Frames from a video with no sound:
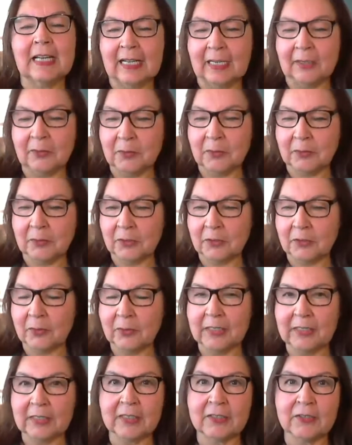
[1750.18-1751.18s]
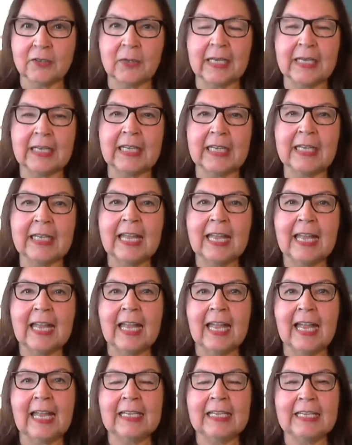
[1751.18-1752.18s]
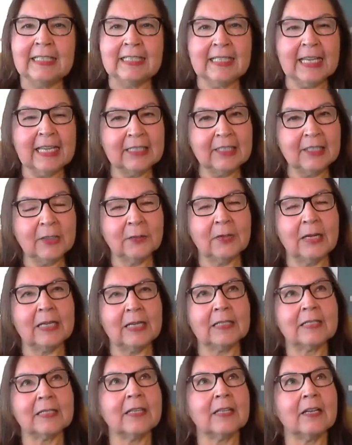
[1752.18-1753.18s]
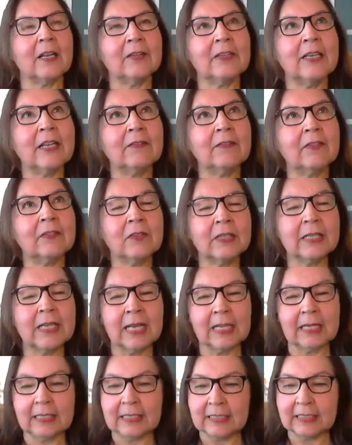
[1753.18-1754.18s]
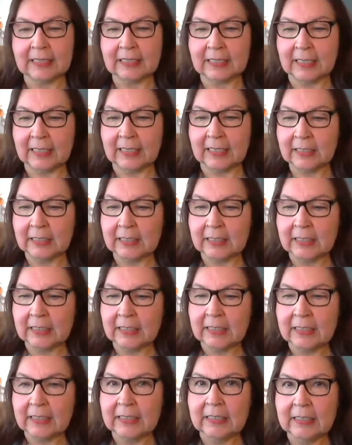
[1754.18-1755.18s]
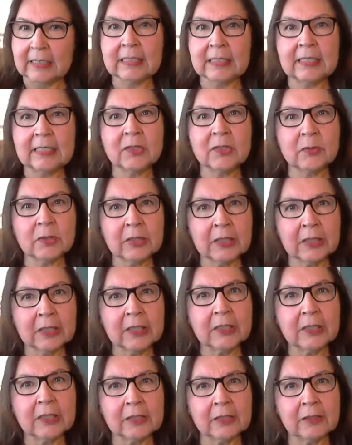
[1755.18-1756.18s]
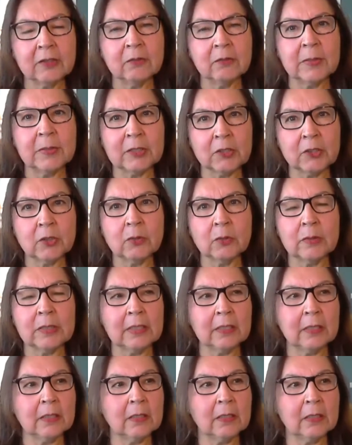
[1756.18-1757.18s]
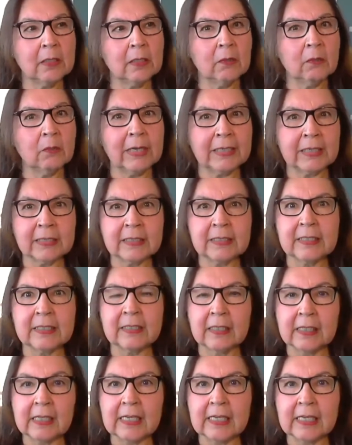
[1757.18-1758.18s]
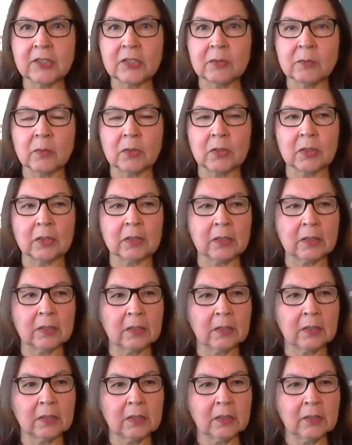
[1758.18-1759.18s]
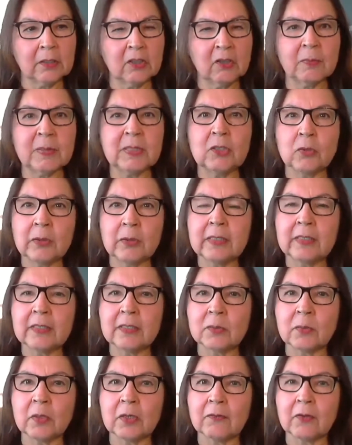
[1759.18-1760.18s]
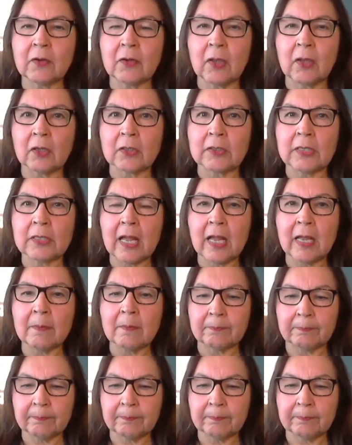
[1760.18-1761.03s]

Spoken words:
who were doing the training. And he said to us, and I'll never forget it, he said, "This is really good. You've been doing reconciliation work. You've been doing this work for a long time."